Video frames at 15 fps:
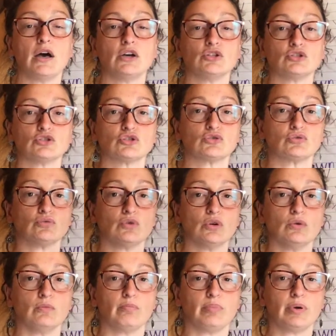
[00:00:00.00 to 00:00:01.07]

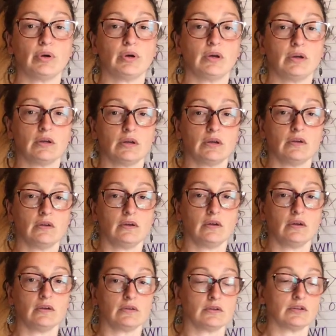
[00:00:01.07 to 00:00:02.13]
Troop.
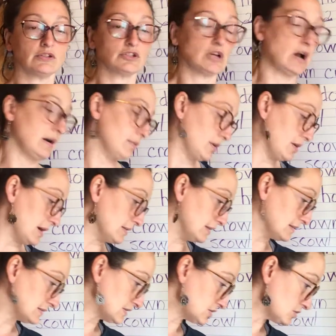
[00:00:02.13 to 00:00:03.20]
Good job. All right,
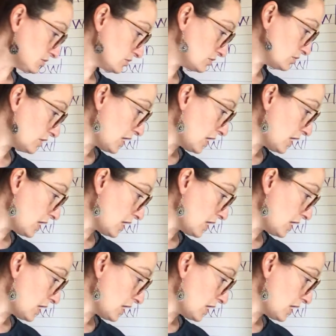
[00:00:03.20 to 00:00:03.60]
let's do